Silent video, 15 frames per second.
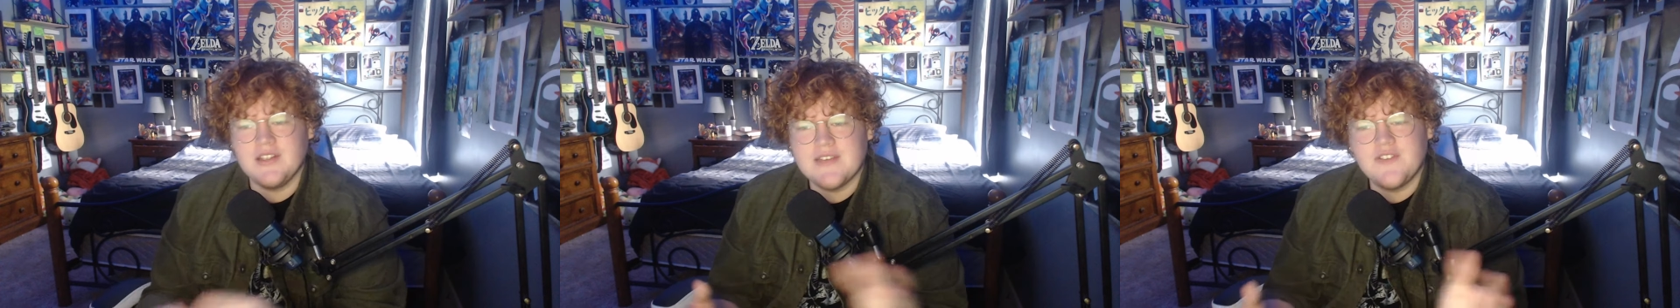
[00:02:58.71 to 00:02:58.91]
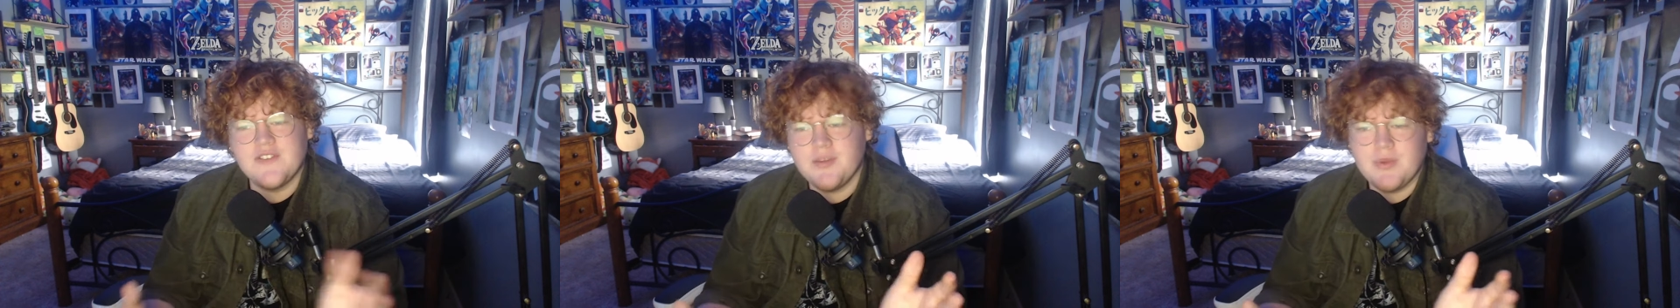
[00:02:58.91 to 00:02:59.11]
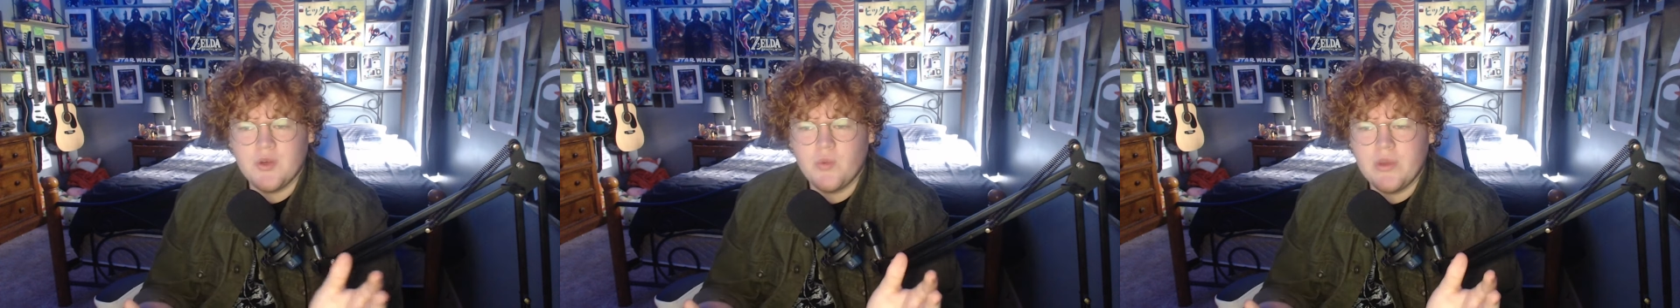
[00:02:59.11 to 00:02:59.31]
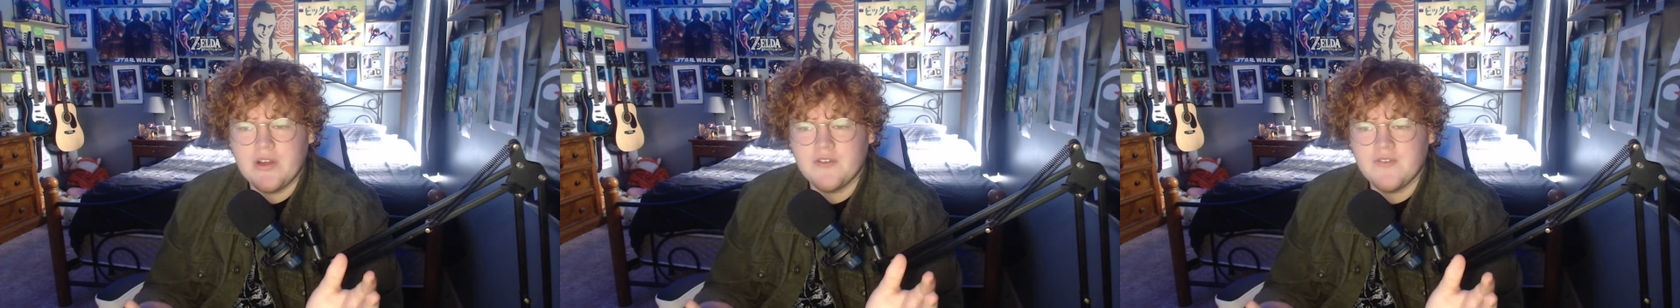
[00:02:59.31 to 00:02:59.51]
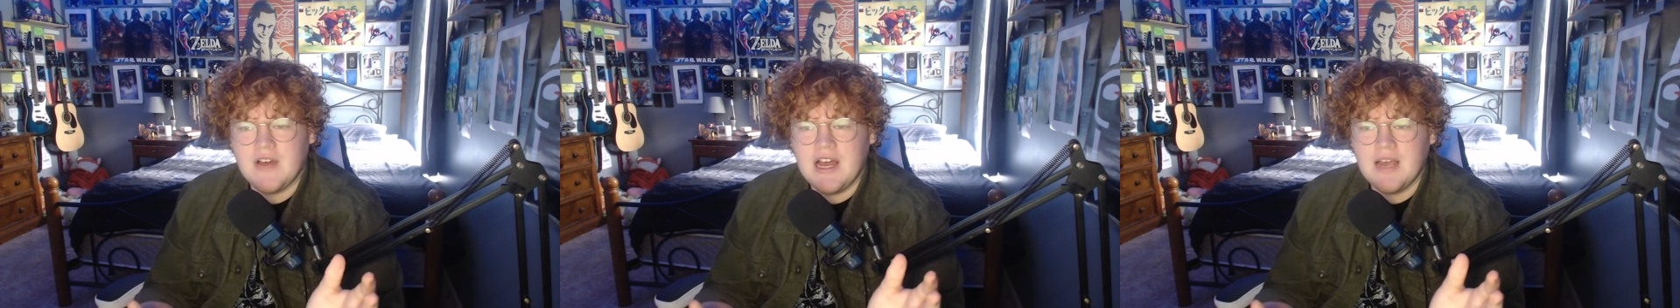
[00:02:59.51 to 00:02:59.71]
it'll definitely be a
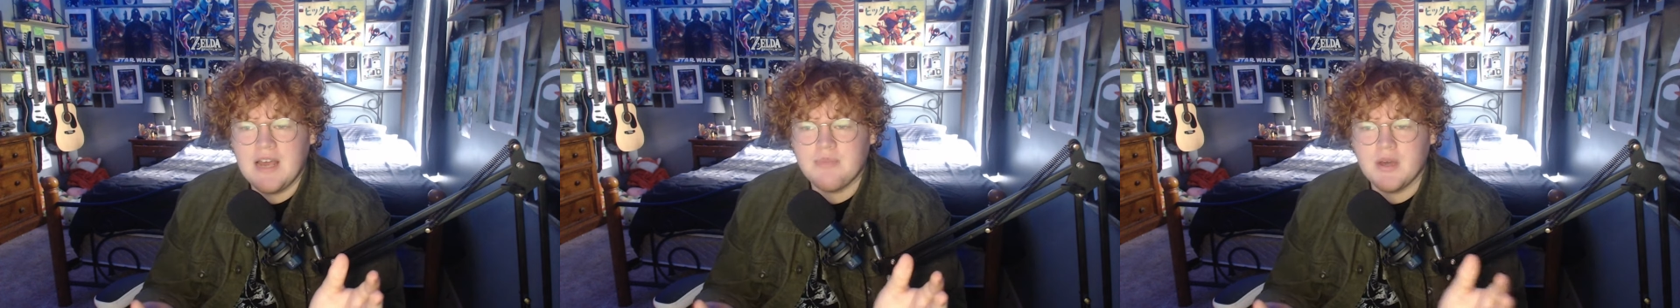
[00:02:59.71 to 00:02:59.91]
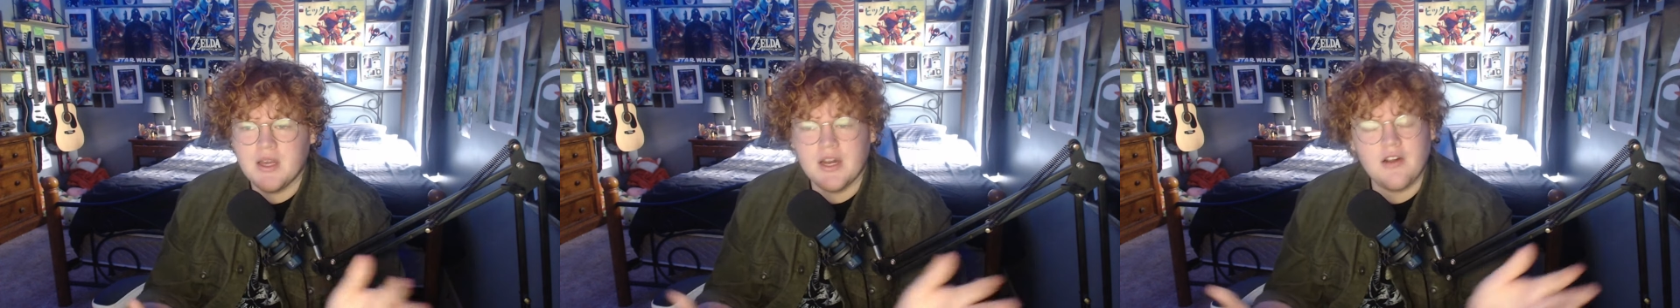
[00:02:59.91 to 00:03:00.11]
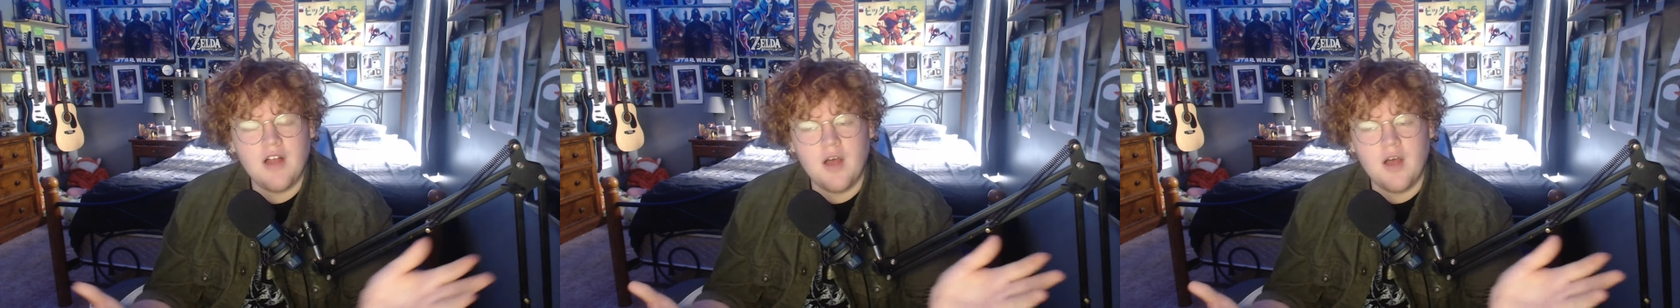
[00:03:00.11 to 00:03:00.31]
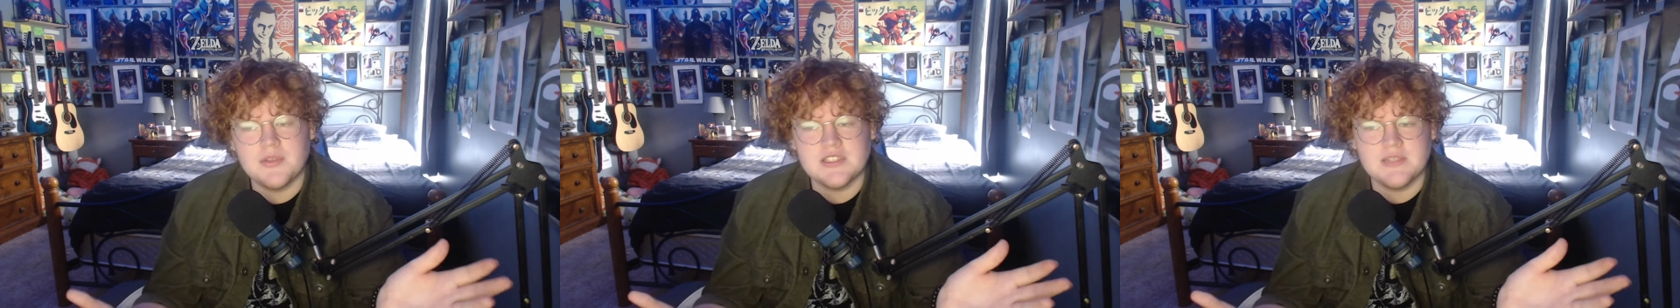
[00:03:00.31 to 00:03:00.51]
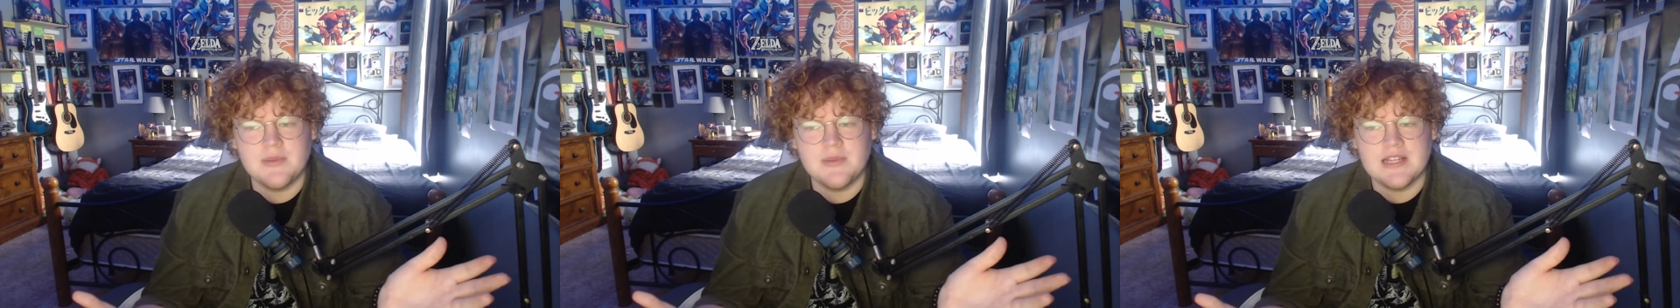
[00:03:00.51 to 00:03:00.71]
weird vibe, but it'll
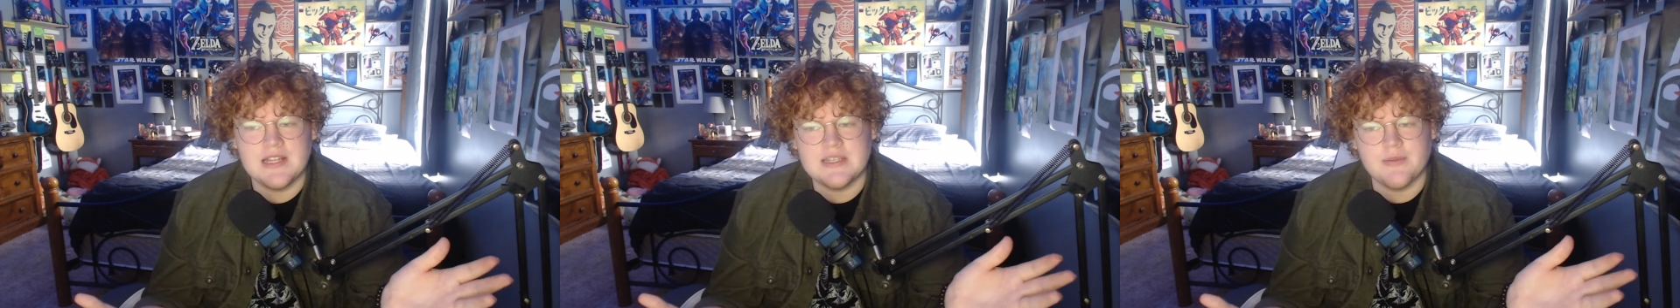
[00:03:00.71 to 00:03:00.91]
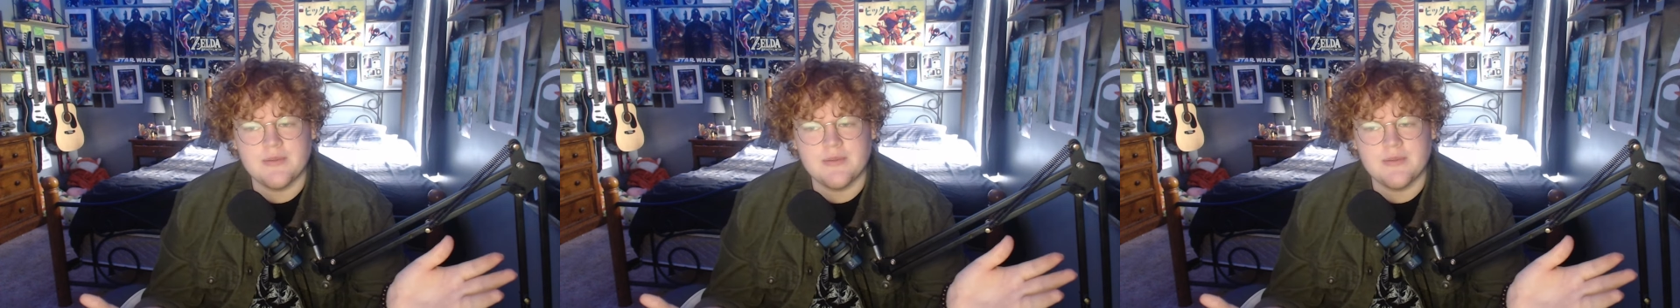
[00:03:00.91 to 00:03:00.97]
help us to meet that